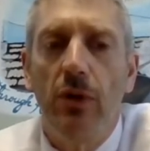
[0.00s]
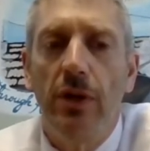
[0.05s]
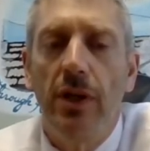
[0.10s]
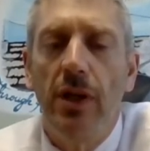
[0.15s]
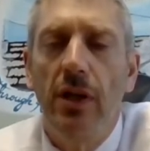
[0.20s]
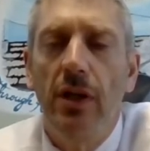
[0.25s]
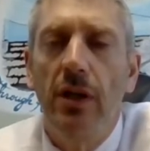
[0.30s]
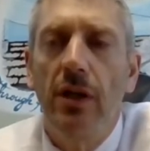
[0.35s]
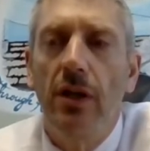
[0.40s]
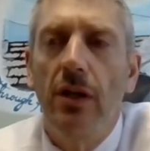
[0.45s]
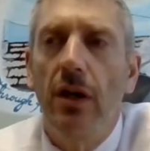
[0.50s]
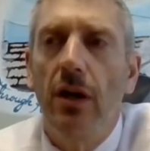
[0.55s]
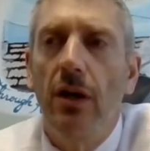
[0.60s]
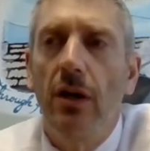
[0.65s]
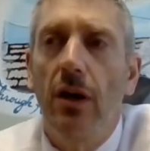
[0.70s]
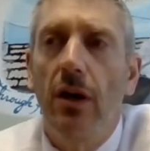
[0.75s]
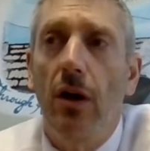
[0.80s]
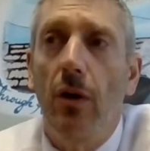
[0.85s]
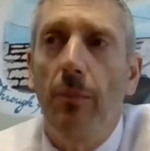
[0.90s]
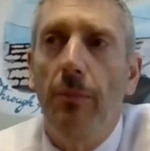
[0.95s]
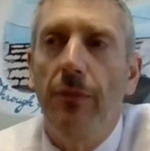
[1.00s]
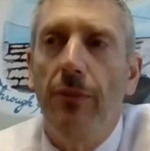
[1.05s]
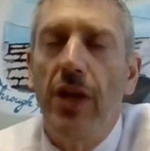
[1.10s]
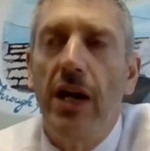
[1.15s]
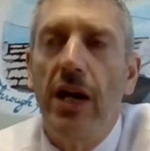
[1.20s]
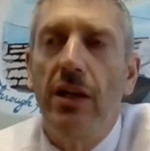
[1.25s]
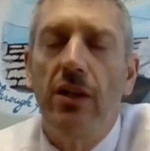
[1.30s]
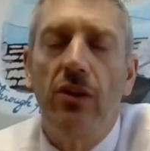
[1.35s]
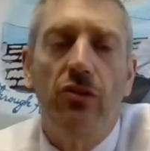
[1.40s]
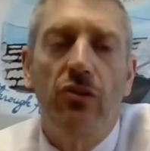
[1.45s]
And
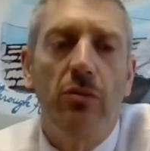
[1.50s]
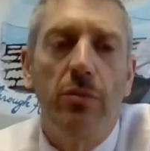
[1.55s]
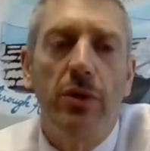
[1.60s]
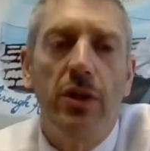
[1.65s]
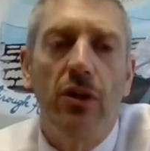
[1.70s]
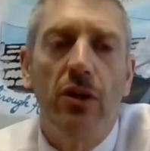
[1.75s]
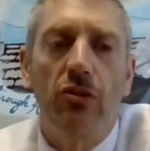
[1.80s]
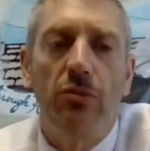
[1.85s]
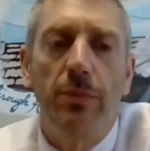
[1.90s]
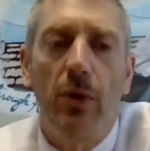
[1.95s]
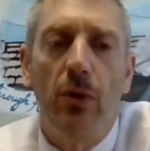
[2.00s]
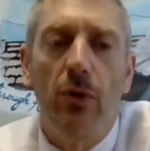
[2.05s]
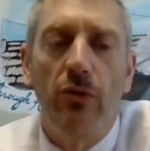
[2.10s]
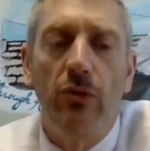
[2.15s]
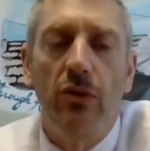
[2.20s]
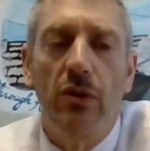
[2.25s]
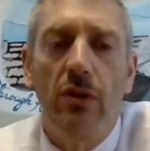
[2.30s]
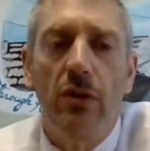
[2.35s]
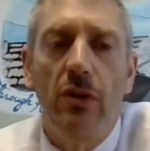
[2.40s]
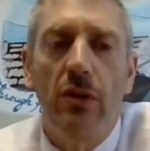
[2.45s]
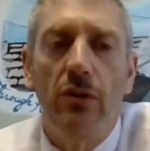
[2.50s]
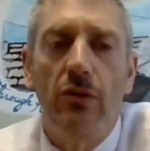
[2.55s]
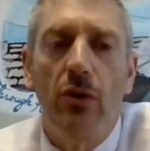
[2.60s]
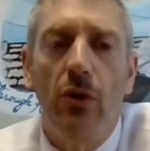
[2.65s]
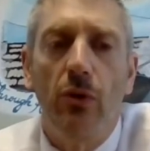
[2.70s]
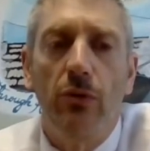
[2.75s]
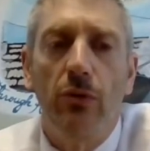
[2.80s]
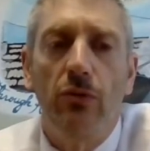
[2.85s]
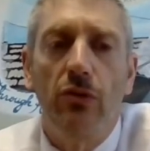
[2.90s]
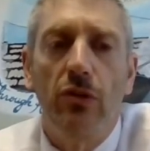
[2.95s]
that needs to be exposed, and
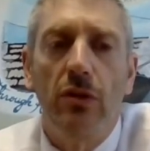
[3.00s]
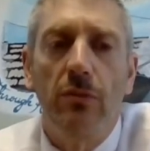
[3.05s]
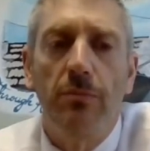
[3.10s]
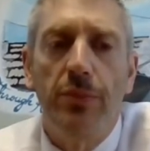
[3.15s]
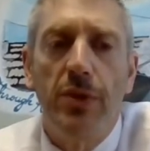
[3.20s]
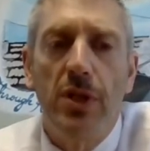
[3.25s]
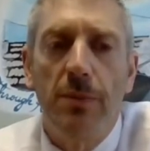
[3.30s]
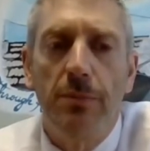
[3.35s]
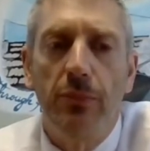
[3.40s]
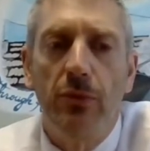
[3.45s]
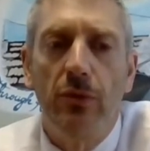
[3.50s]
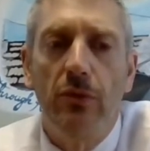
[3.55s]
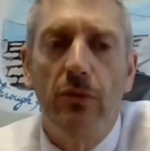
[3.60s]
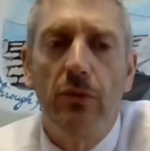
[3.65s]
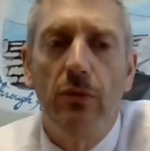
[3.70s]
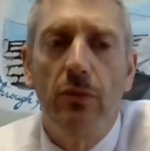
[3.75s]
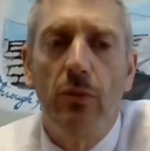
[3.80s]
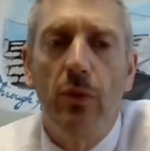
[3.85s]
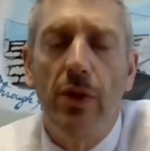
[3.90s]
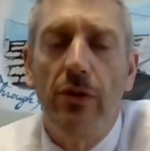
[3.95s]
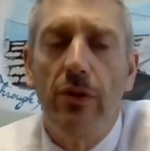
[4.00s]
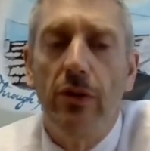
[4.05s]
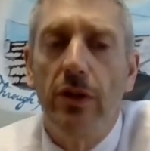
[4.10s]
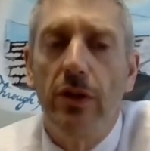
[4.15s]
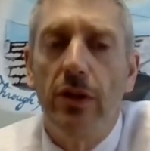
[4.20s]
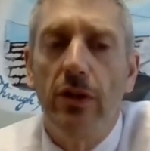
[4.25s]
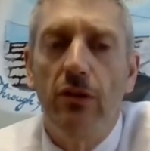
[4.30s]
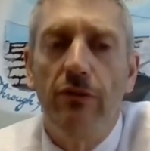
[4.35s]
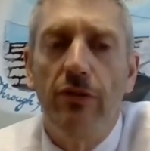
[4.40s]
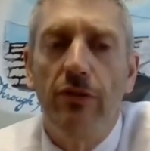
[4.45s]
those people, whether
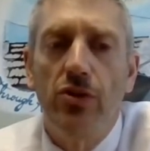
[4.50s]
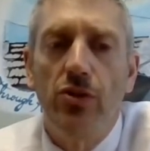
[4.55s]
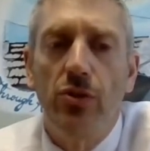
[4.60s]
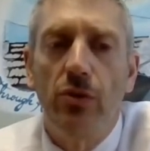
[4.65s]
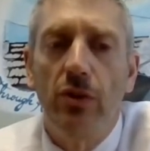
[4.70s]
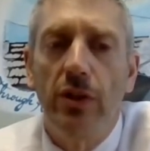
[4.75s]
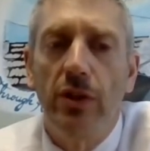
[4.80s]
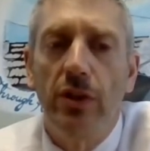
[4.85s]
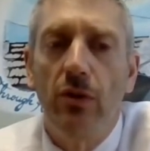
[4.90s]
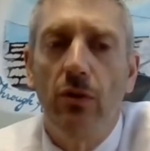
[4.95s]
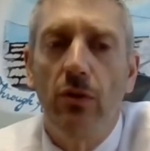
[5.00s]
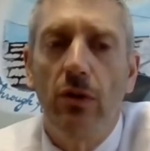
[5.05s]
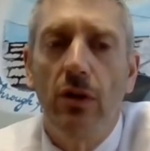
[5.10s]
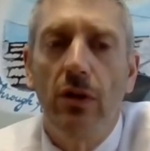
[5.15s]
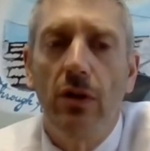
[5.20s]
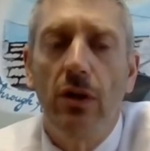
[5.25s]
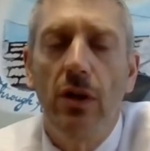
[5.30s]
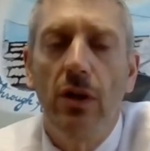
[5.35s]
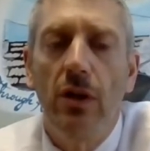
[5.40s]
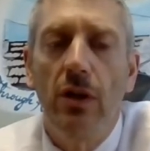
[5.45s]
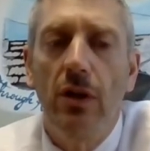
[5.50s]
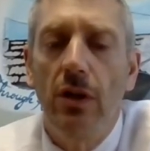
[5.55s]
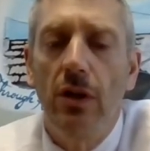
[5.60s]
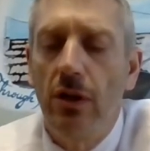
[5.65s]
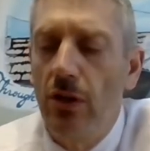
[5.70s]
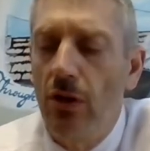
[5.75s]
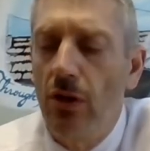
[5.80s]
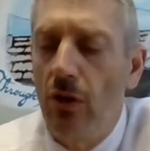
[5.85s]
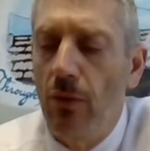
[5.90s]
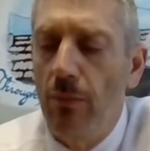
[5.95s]
individually or,
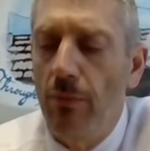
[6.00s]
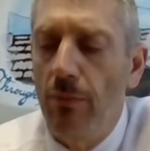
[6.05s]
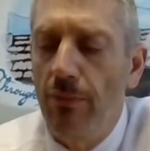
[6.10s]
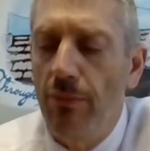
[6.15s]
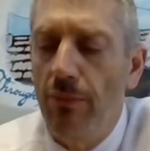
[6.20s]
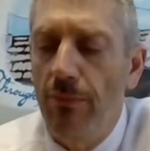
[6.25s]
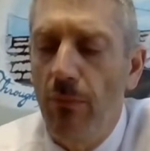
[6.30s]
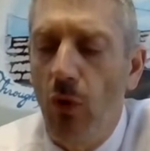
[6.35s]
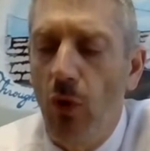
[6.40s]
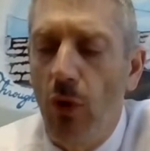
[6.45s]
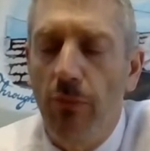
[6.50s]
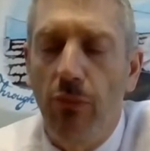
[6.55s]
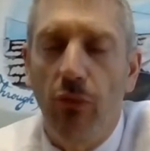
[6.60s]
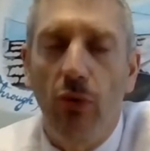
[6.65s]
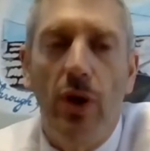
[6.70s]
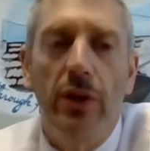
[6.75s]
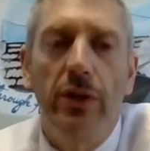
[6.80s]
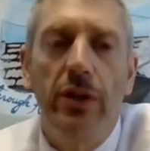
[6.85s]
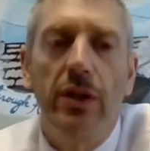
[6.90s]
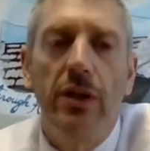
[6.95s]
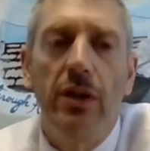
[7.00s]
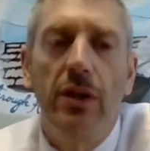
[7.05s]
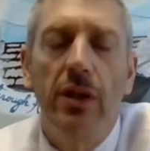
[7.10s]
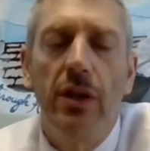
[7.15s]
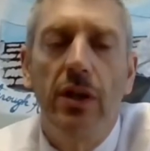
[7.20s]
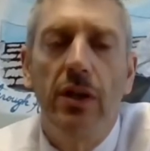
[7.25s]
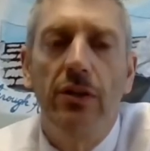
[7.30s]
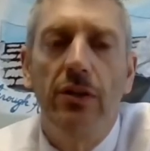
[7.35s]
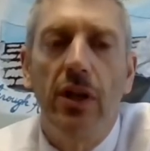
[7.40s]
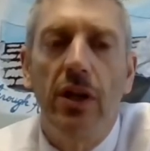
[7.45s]
you know, more broadly,
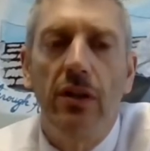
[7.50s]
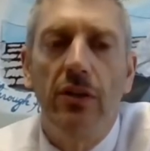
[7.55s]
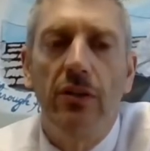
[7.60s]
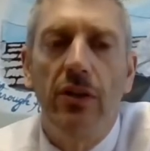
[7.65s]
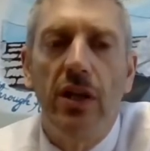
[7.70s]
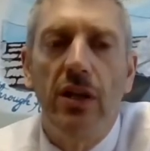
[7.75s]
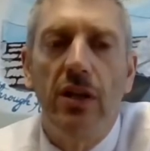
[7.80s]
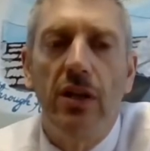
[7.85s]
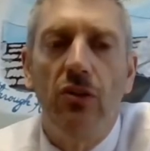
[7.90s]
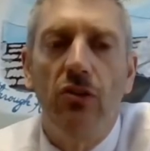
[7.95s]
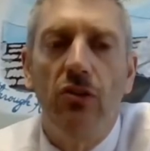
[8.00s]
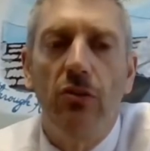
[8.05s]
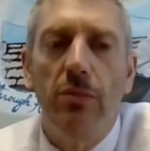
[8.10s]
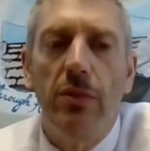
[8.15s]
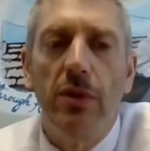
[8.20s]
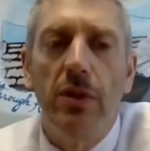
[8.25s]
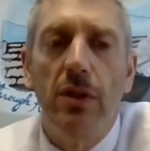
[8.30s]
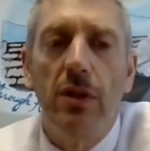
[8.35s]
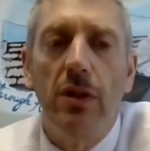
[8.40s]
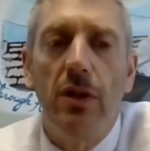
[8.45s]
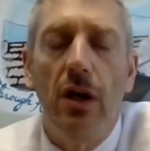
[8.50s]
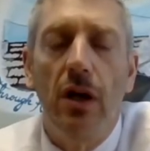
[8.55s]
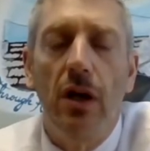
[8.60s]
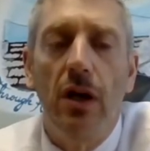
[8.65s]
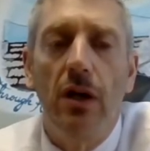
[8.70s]
they need to be